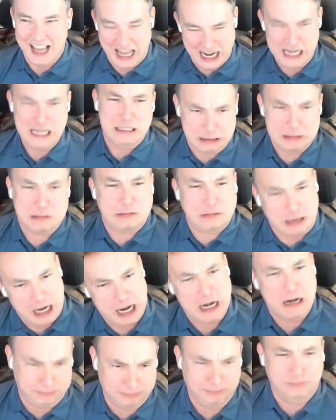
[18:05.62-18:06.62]
And he's just trying
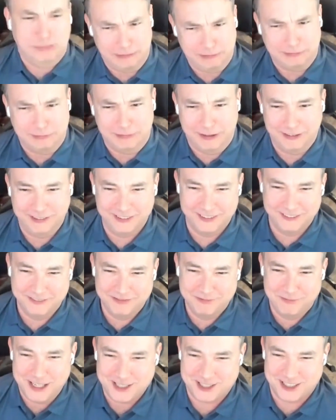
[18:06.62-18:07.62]
to
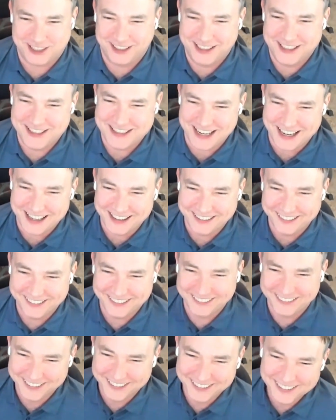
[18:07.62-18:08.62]
muscle it down.
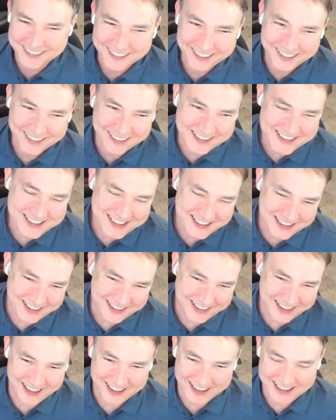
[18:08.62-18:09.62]
So
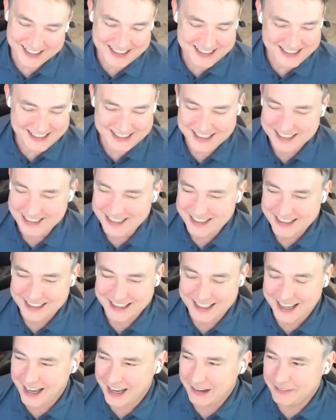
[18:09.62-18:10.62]

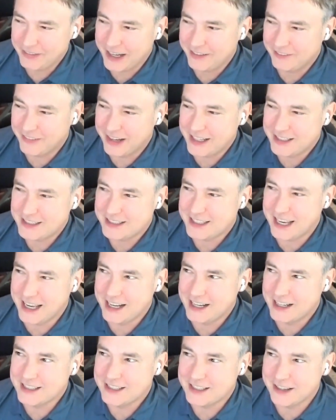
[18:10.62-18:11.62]
my
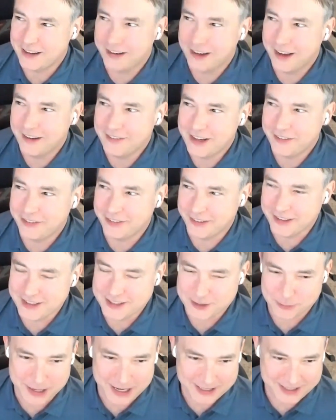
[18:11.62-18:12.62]
standards have definitely
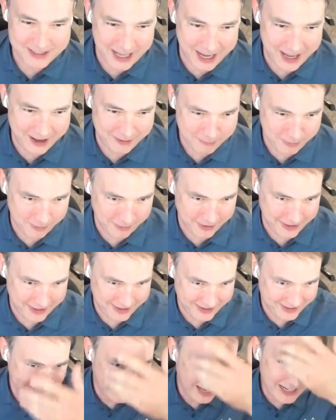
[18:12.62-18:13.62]
surpassed that point.
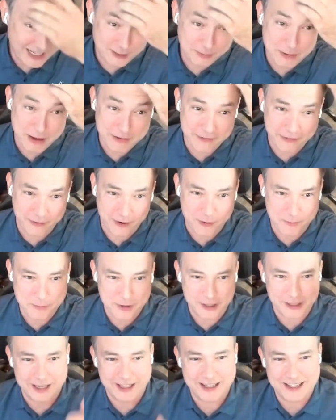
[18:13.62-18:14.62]
I guess maybe for $1
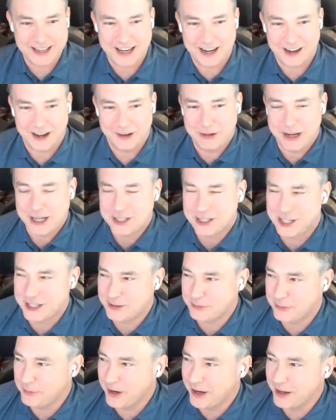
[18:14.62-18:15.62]
million, I might change
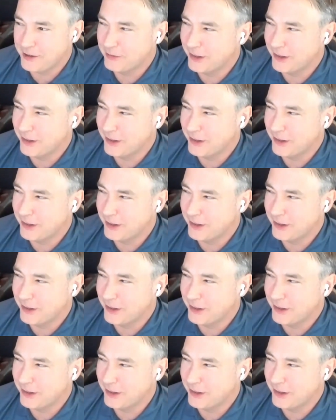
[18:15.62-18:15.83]
my mind.